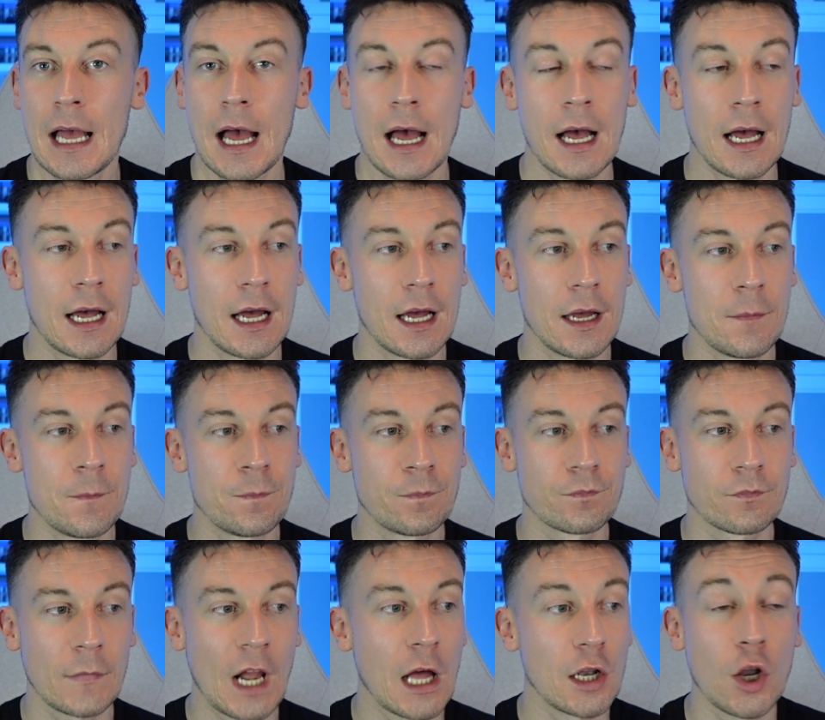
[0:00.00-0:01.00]

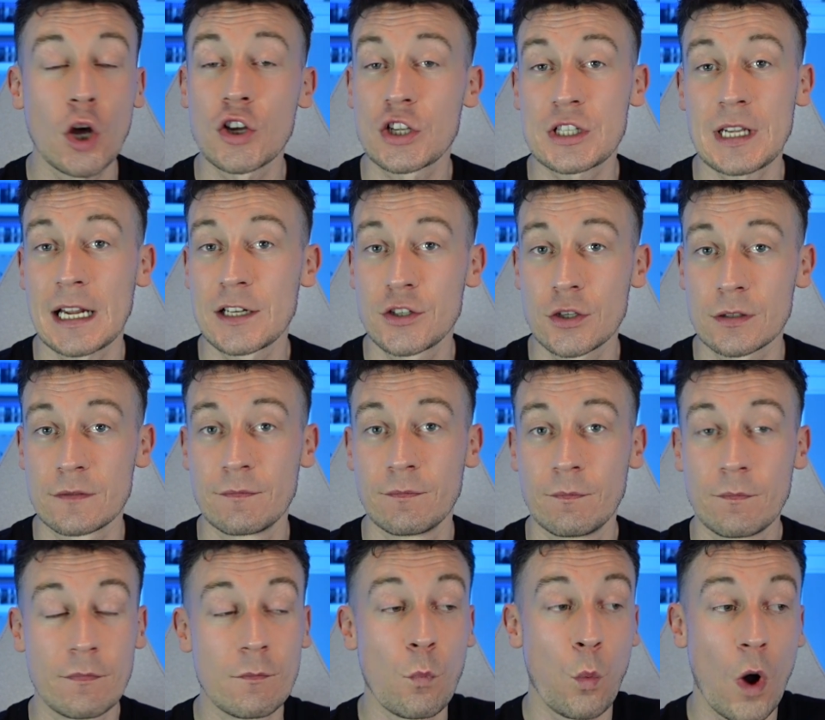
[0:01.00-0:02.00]
Alongside just
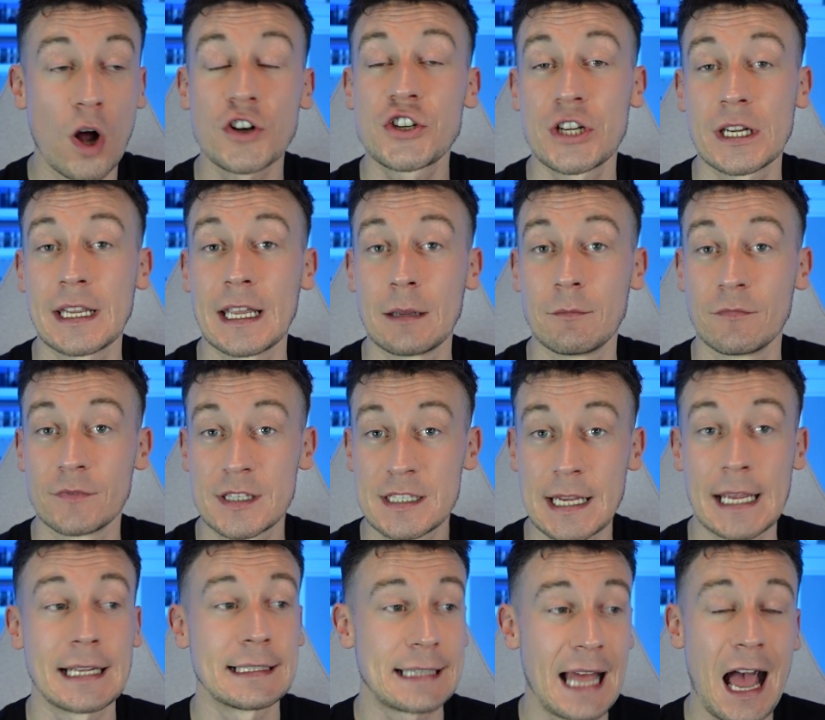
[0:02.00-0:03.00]
watching him,
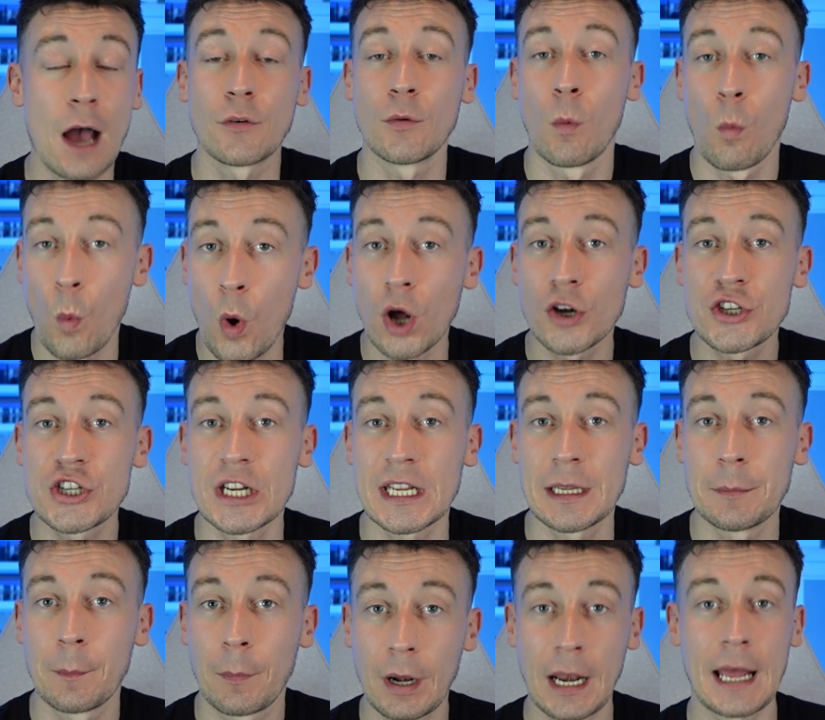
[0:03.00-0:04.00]
sitting down and watching
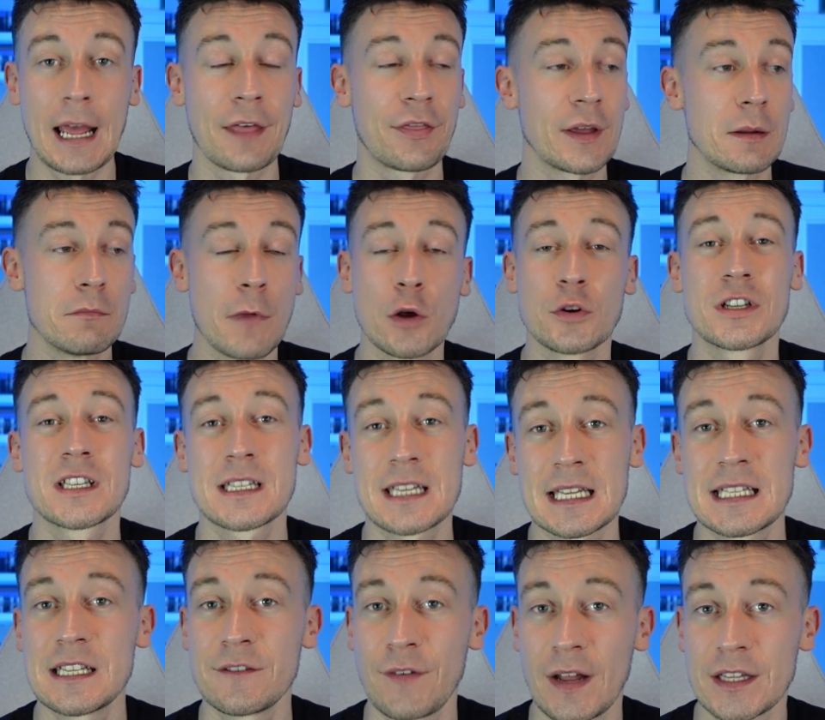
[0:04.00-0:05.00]
him play. I think most
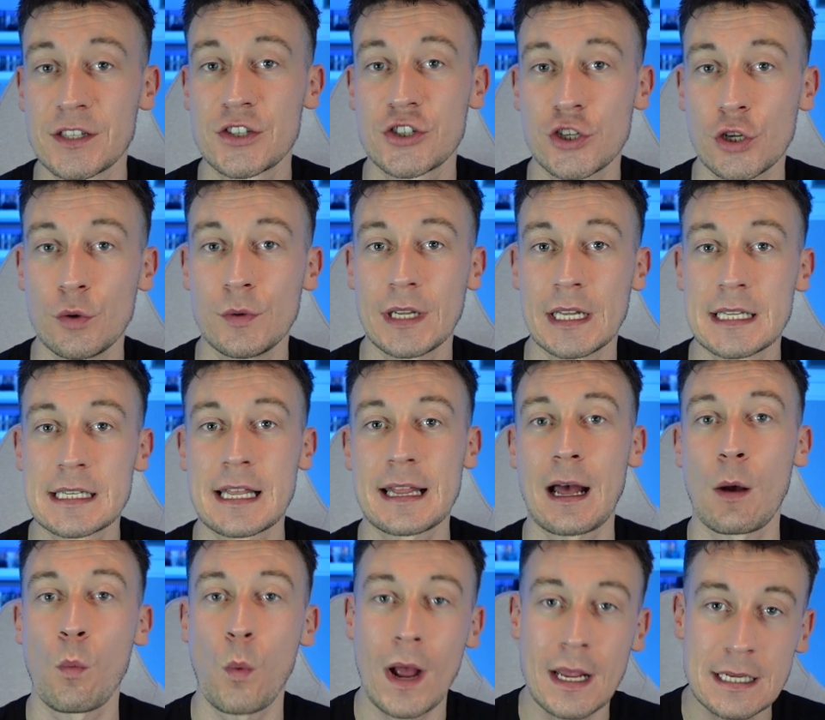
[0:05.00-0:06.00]
City fans tuned into
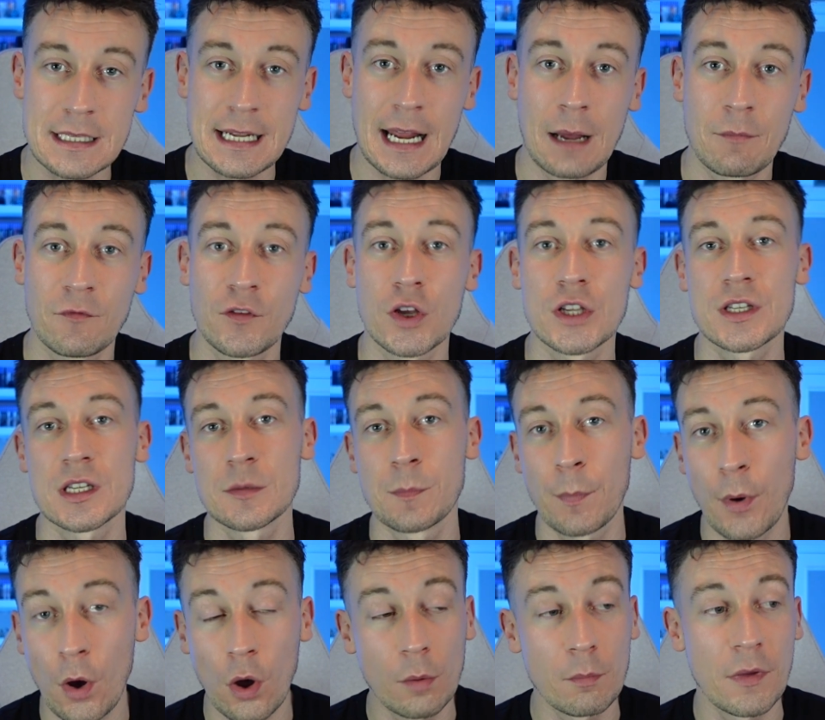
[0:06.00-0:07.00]
that West Ham versus
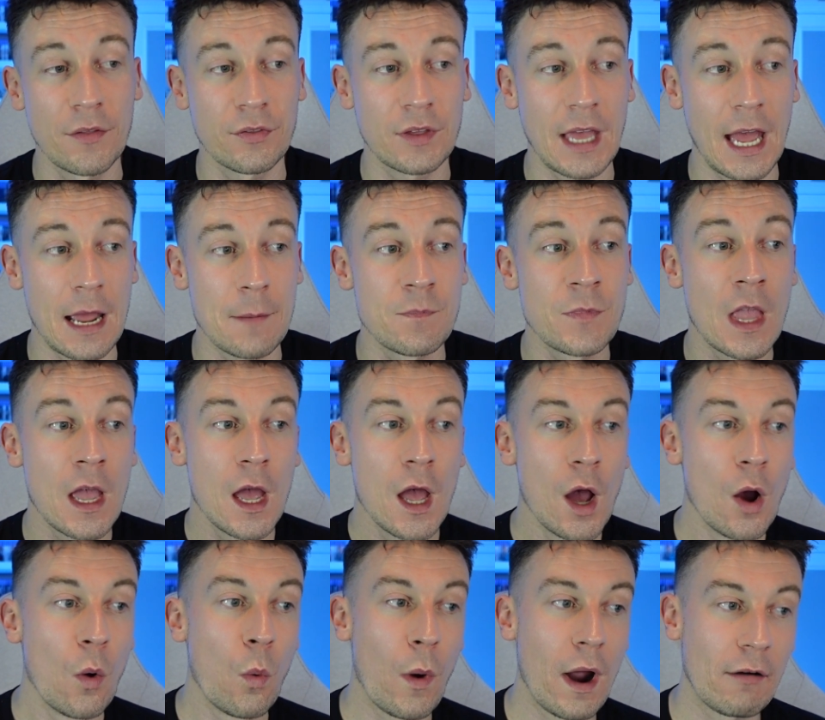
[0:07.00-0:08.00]
Bournemouth game,
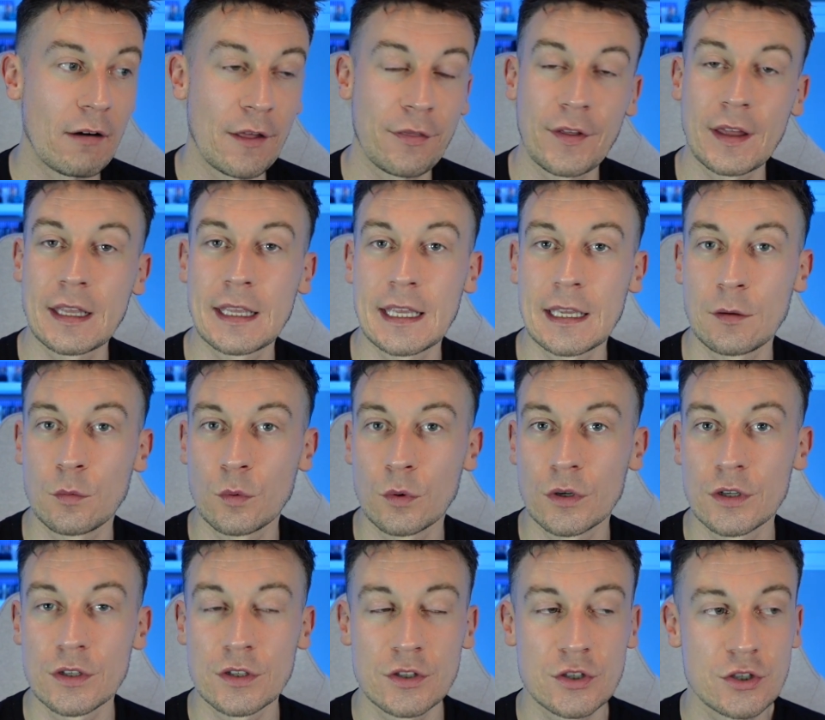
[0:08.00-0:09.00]
where I think he
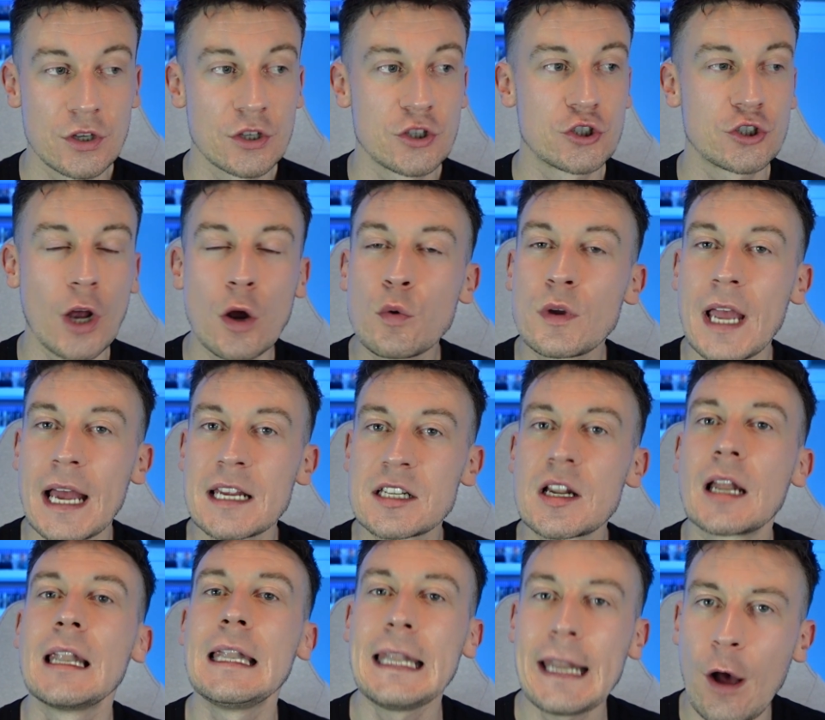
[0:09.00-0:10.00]
was showcased
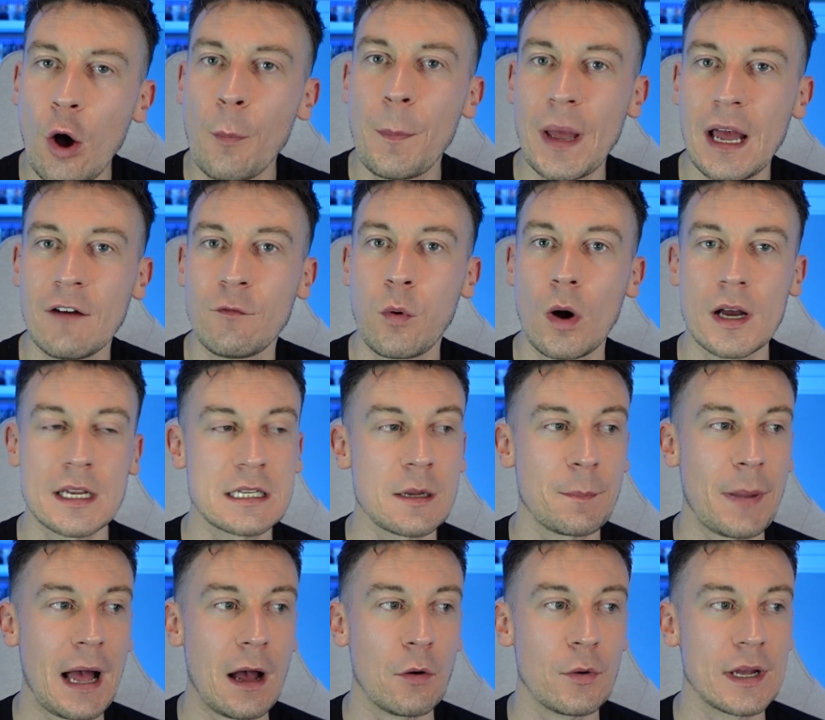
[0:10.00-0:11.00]
a little bit of what he's
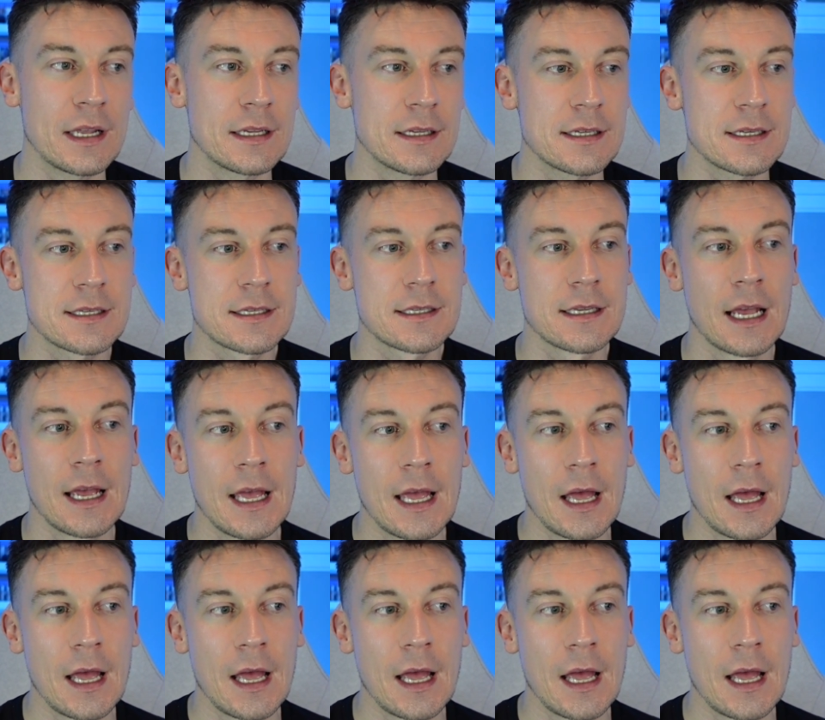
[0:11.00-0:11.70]
about. He's